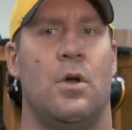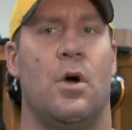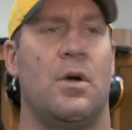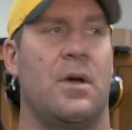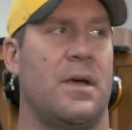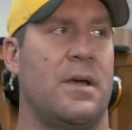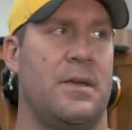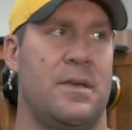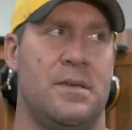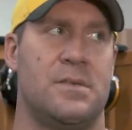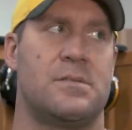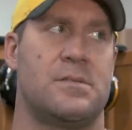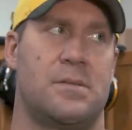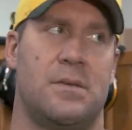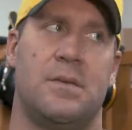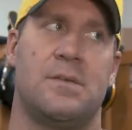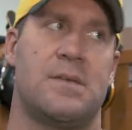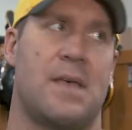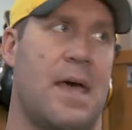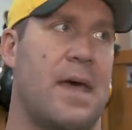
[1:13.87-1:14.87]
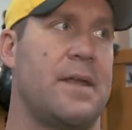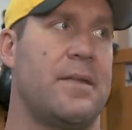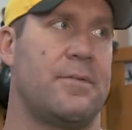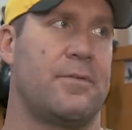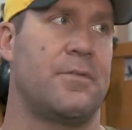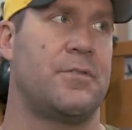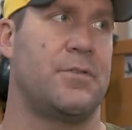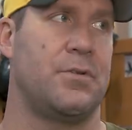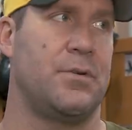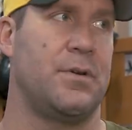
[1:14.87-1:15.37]
No, he's he's had it
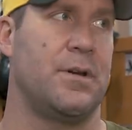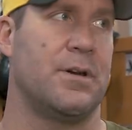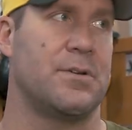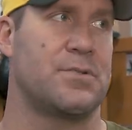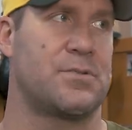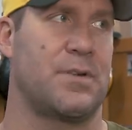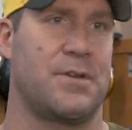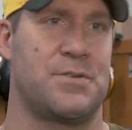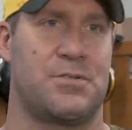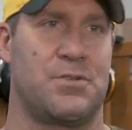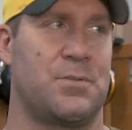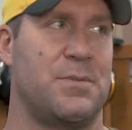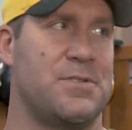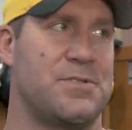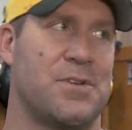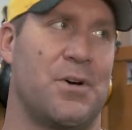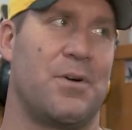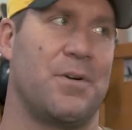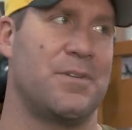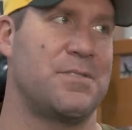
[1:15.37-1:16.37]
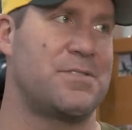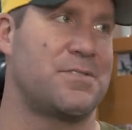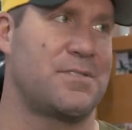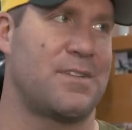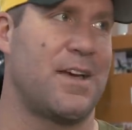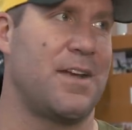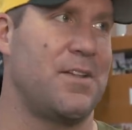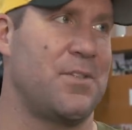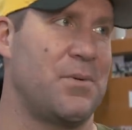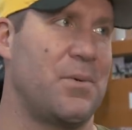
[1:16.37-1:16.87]
for two years, so I assume he's all. It's
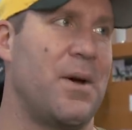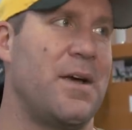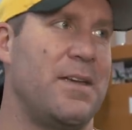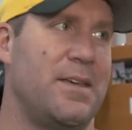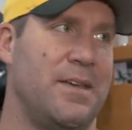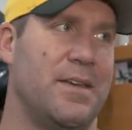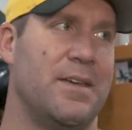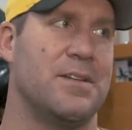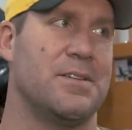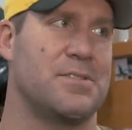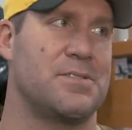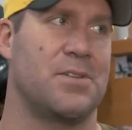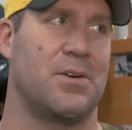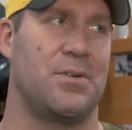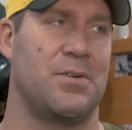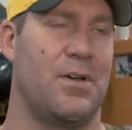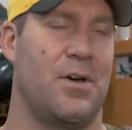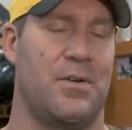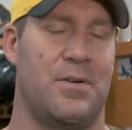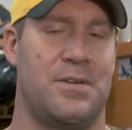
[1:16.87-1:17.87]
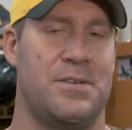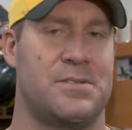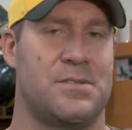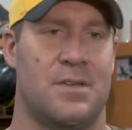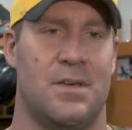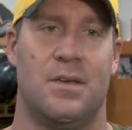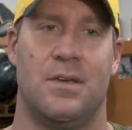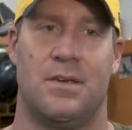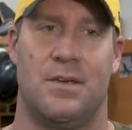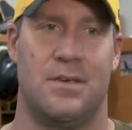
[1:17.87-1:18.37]
kind of the way he is. So no, he's
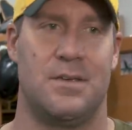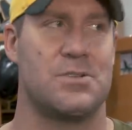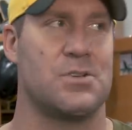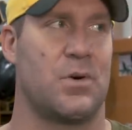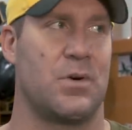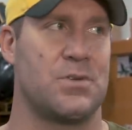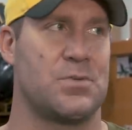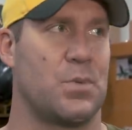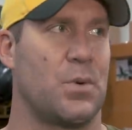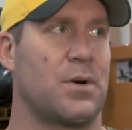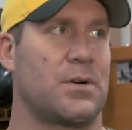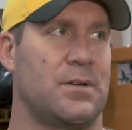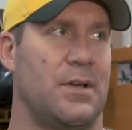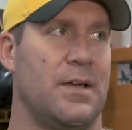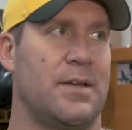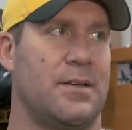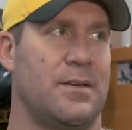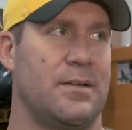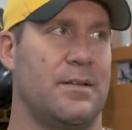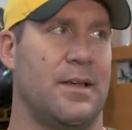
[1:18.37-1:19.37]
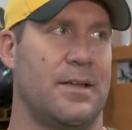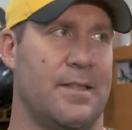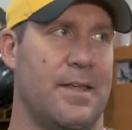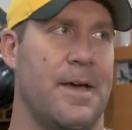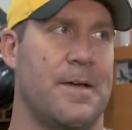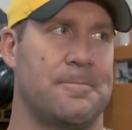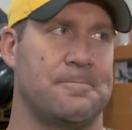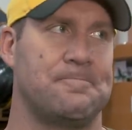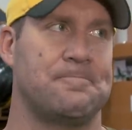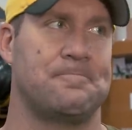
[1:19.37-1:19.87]
he's always worked like like
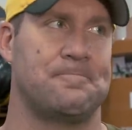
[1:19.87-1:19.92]
that.